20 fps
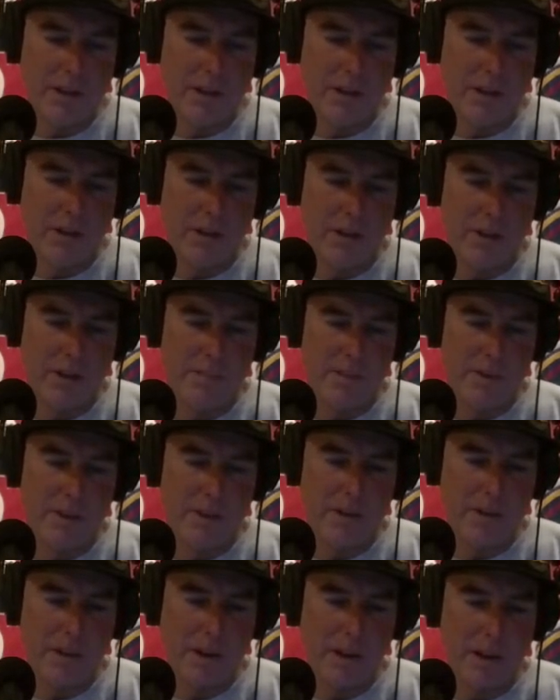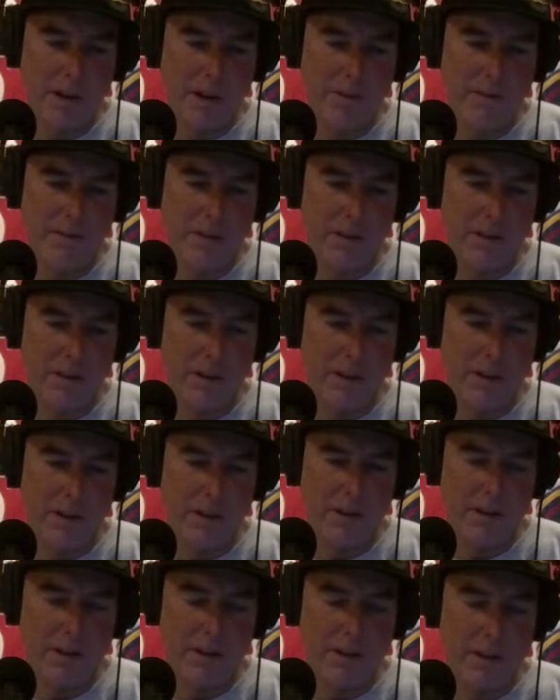Jerry's been stalking for
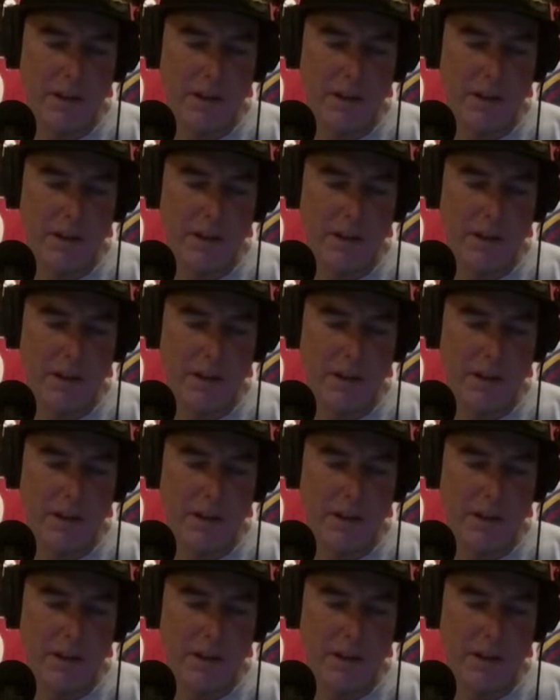years.